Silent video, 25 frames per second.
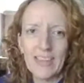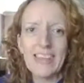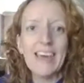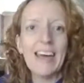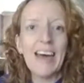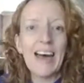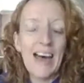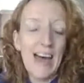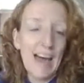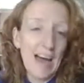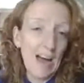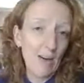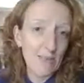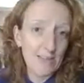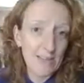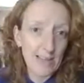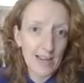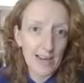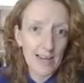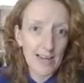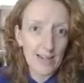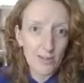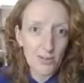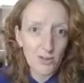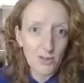And more
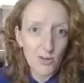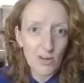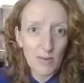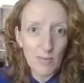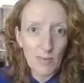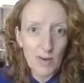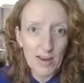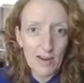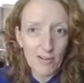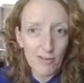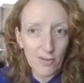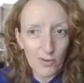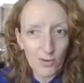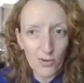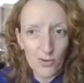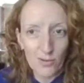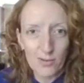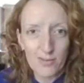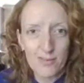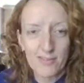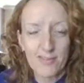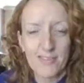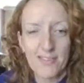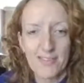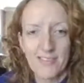importantly, how's that little
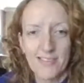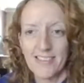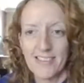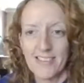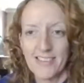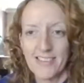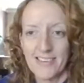sunny bear